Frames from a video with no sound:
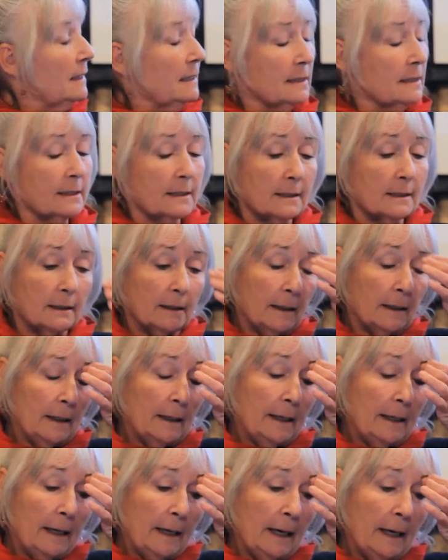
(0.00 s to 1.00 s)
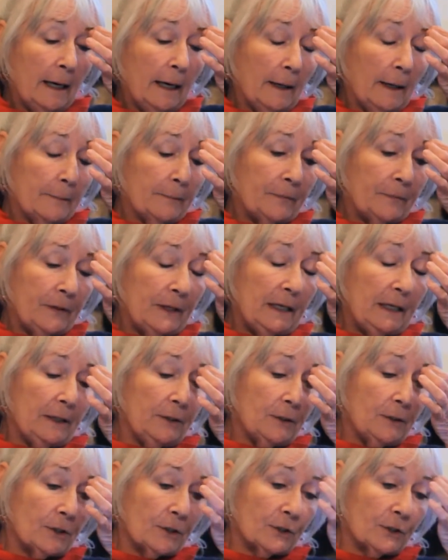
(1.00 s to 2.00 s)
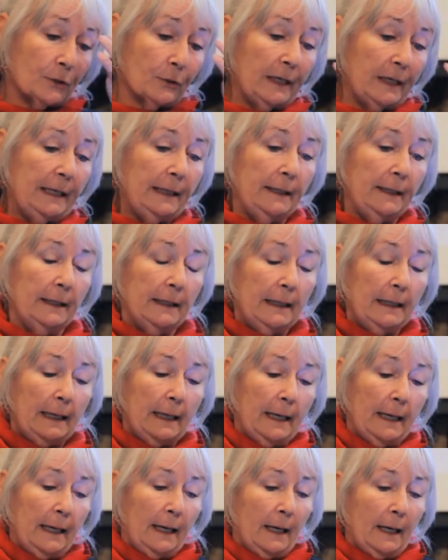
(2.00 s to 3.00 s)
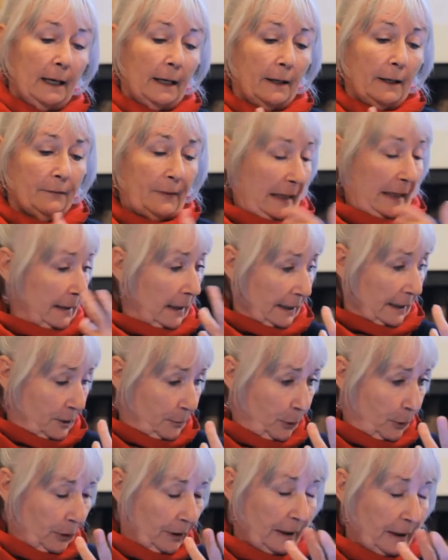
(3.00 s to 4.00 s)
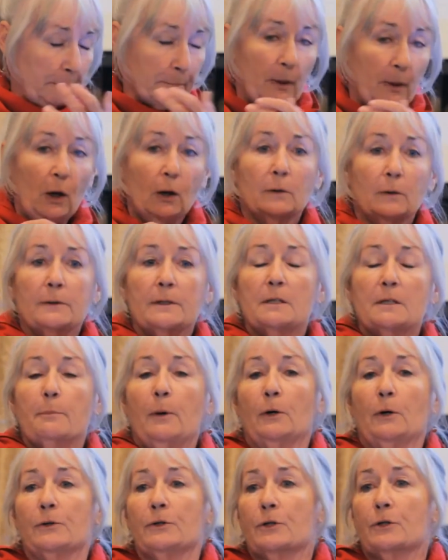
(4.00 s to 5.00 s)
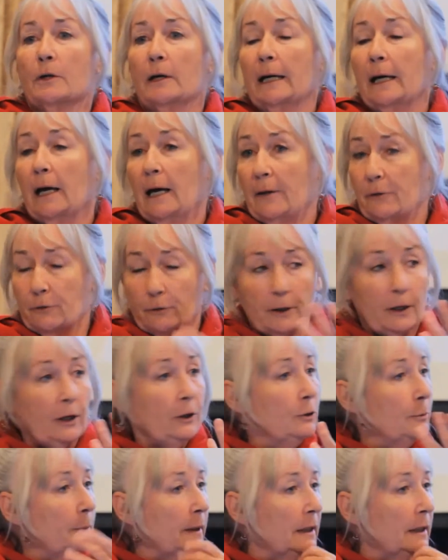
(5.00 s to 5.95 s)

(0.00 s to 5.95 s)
dust. The industry, they'd like to put it in ponds. Ponds, I gather, are going